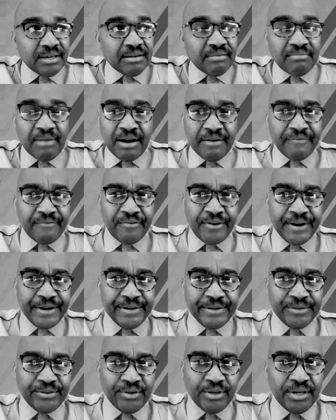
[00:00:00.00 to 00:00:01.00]
My
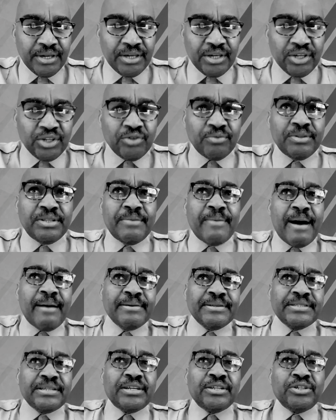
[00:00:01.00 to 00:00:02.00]
friend, the Bible
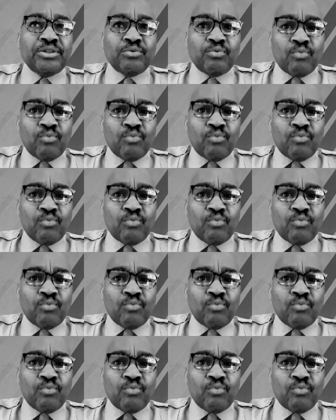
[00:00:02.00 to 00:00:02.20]
say,